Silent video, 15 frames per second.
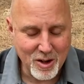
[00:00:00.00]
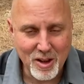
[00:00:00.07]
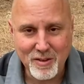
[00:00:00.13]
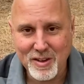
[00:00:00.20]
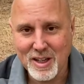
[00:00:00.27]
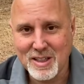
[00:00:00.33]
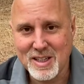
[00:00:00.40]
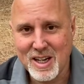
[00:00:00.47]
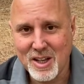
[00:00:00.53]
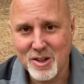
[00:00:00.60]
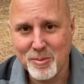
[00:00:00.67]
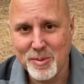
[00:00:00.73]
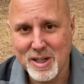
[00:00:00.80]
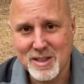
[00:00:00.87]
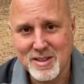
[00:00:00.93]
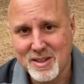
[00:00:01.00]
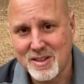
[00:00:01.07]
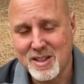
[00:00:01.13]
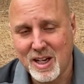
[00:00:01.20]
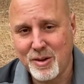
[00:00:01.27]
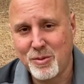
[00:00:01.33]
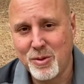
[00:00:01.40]
all of that together makes this
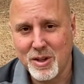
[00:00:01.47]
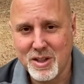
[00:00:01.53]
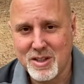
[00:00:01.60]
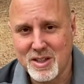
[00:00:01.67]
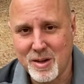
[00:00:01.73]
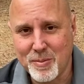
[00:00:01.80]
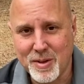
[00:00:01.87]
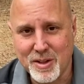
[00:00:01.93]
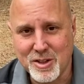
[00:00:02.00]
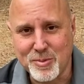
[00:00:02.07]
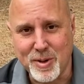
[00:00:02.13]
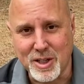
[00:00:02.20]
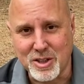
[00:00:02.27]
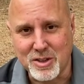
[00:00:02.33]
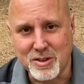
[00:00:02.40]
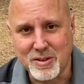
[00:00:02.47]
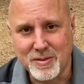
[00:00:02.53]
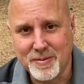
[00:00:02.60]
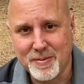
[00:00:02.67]
knife really something special.